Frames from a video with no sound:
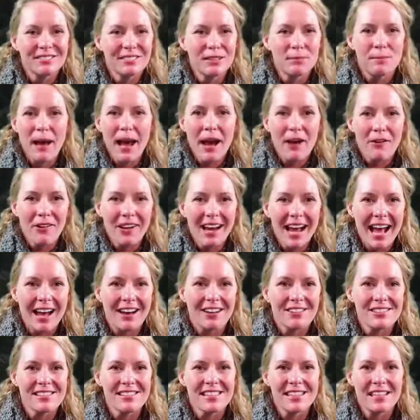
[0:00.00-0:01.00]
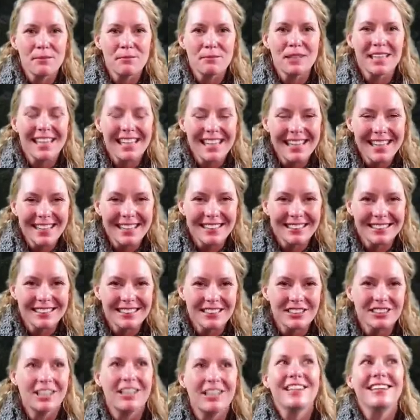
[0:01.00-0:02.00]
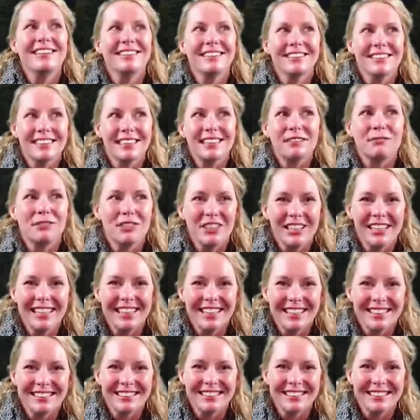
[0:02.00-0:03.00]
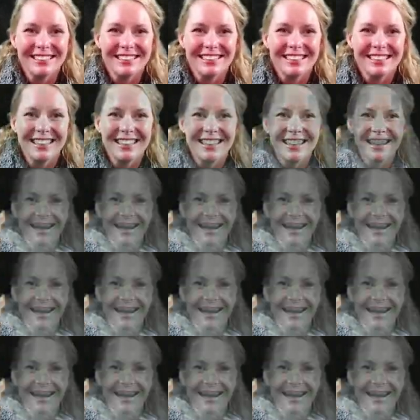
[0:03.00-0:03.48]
the powerhouse, the Himalayas, they title the Himalayas.